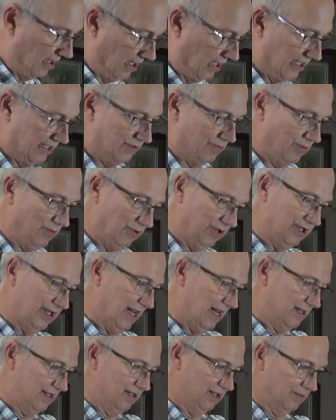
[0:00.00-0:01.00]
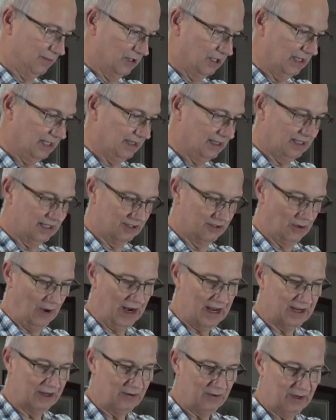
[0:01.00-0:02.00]
it's really not until I'm going to get the
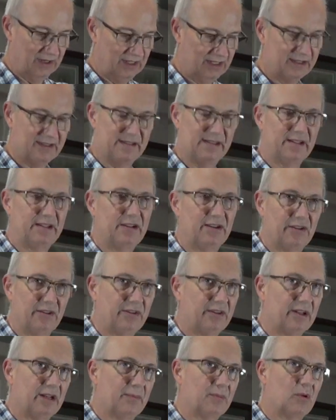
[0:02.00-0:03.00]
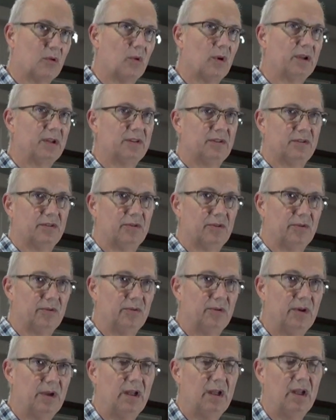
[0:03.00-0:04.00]
dry ingredients in here that I'm going to